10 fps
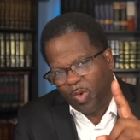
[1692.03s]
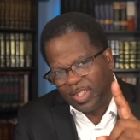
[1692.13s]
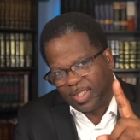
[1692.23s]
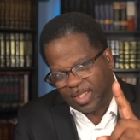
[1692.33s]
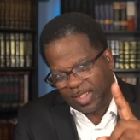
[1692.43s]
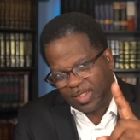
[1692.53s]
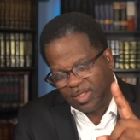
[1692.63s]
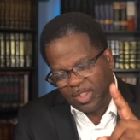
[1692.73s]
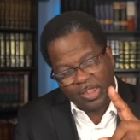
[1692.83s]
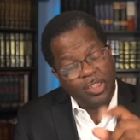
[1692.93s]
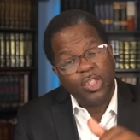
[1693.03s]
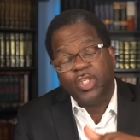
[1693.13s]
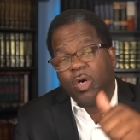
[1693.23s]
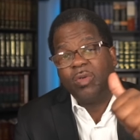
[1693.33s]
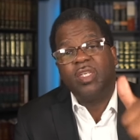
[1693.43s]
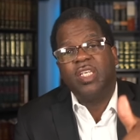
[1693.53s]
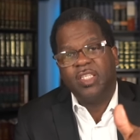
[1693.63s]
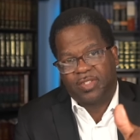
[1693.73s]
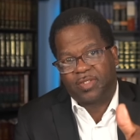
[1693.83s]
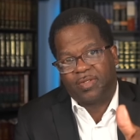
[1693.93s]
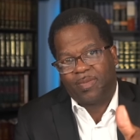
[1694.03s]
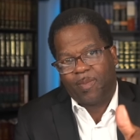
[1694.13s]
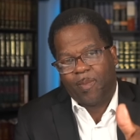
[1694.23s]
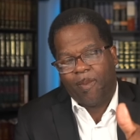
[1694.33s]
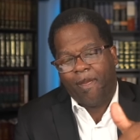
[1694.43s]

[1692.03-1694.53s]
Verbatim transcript: one thing. Don't enter,